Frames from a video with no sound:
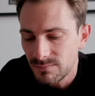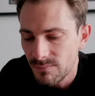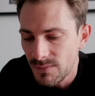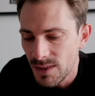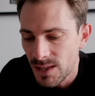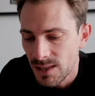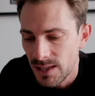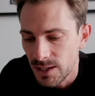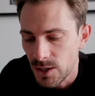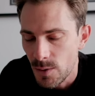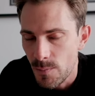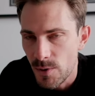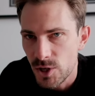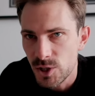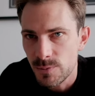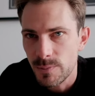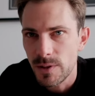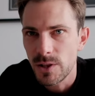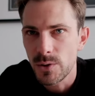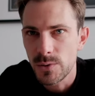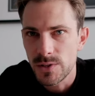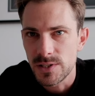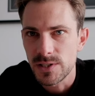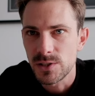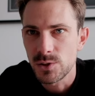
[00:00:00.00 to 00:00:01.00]
Like a marshmallow
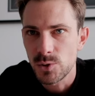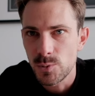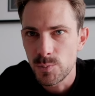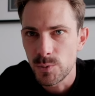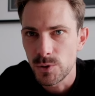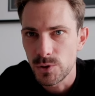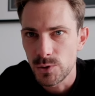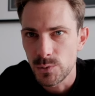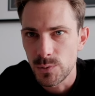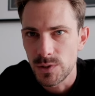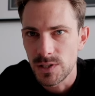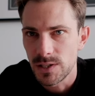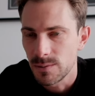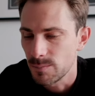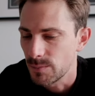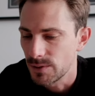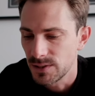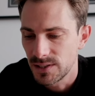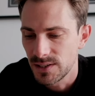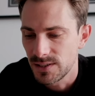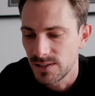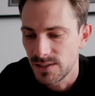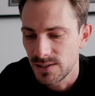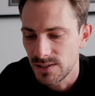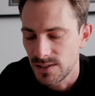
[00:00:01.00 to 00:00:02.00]
is super sweet, but
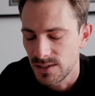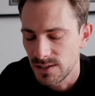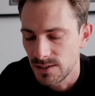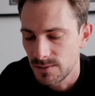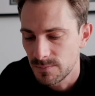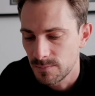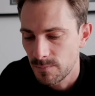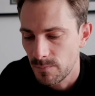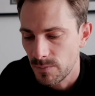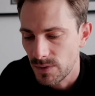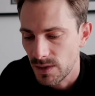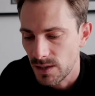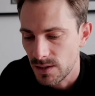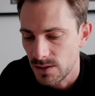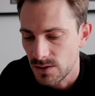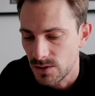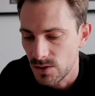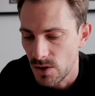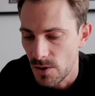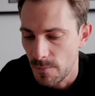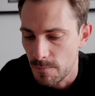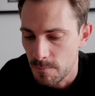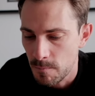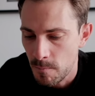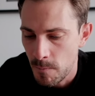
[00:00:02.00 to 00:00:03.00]
this isn't.
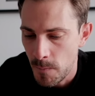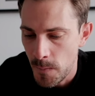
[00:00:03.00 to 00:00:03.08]
So.